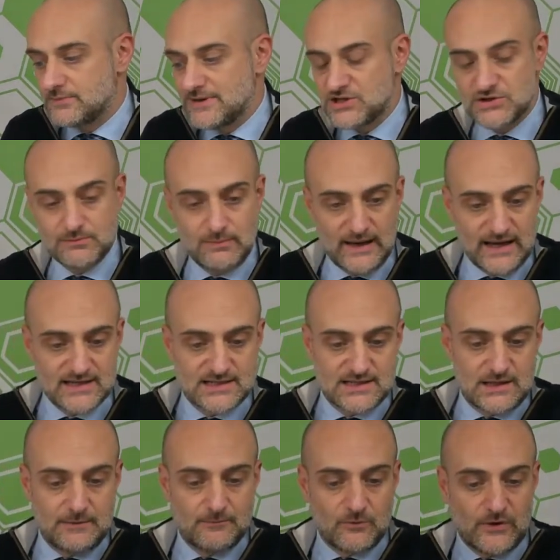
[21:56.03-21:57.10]
Black
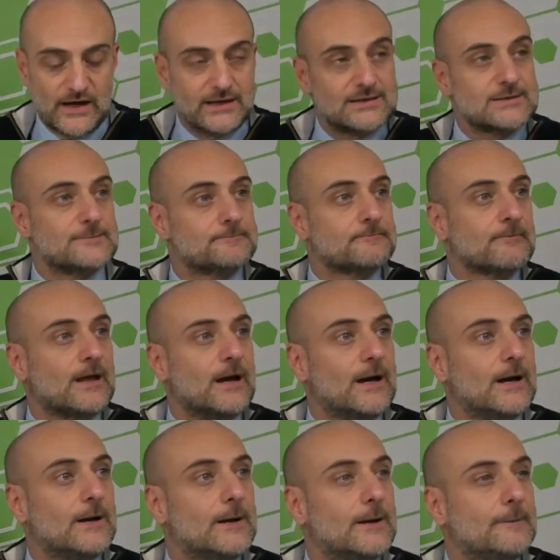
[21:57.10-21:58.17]
Sea, right?
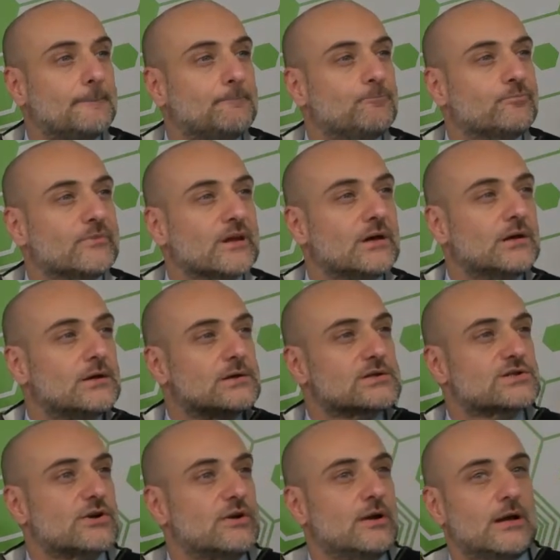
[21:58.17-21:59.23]

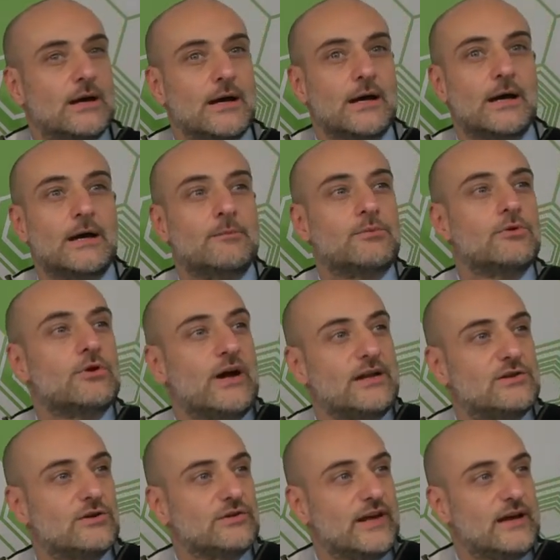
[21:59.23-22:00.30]
Sorry, Bruno, I
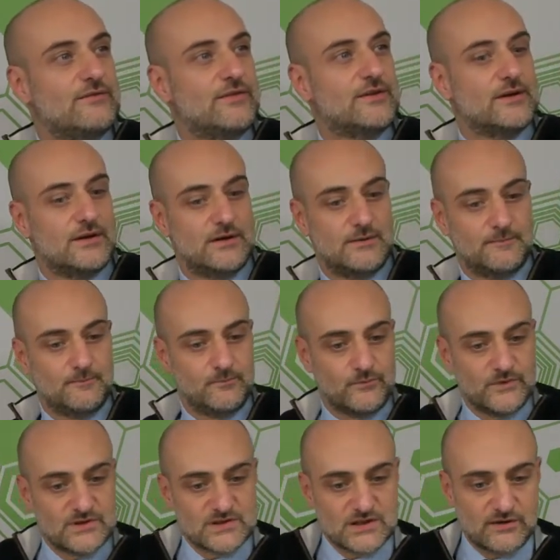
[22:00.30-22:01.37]
don't have the
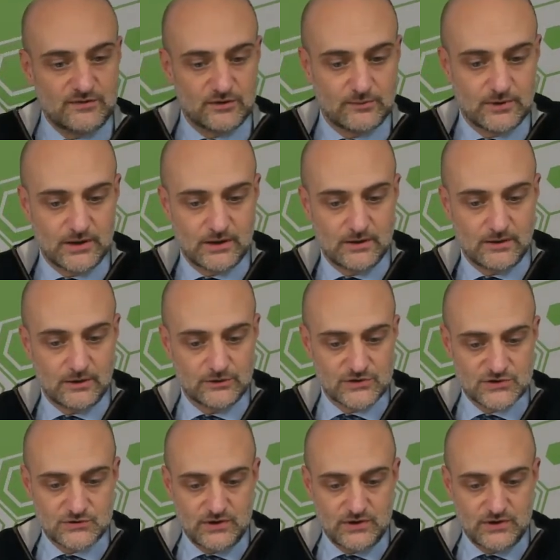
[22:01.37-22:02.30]
stuff on the screen